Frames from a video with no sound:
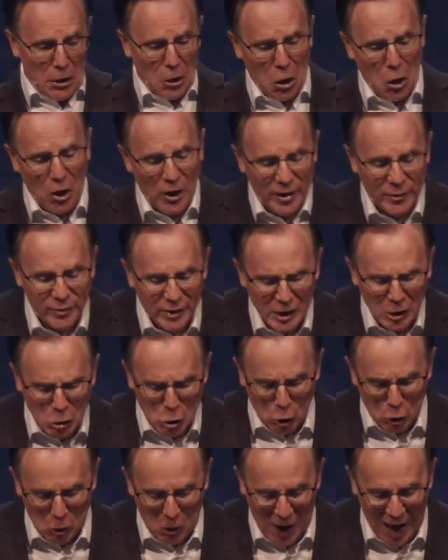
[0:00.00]
that
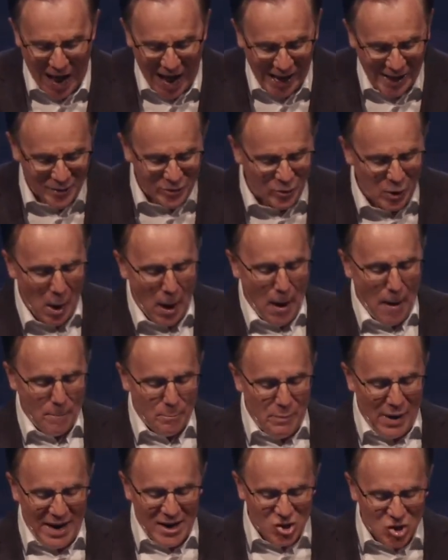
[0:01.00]
living your life
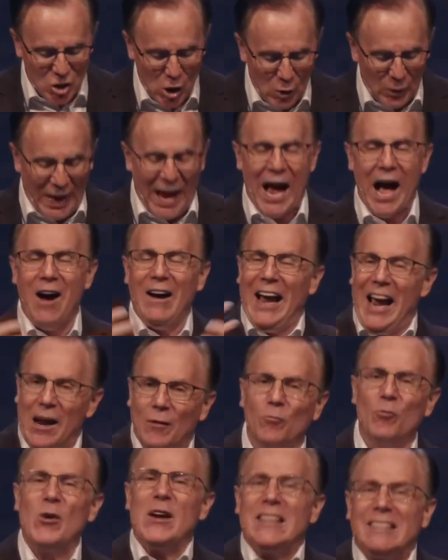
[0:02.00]
based on
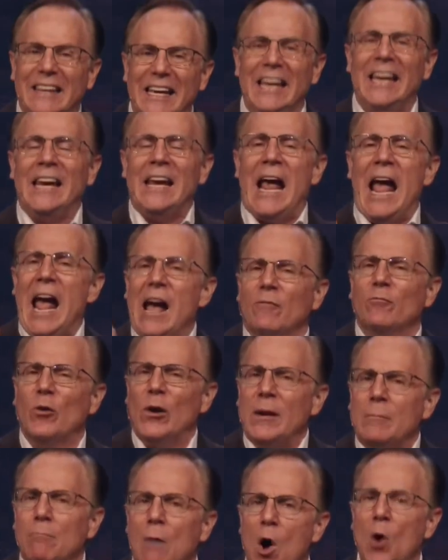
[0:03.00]
how everything,
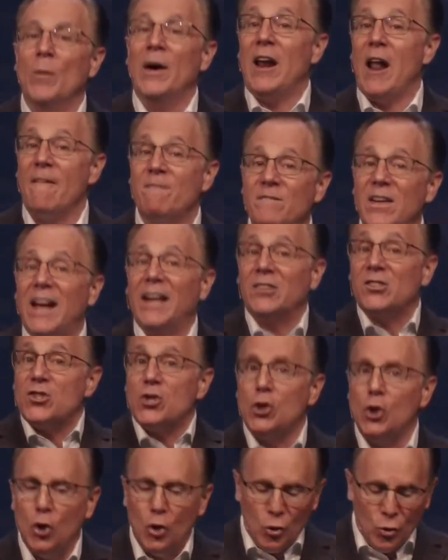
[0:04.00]
every moment
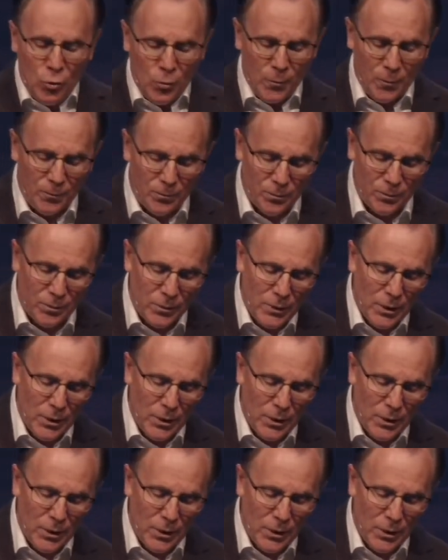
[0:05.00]
affects you,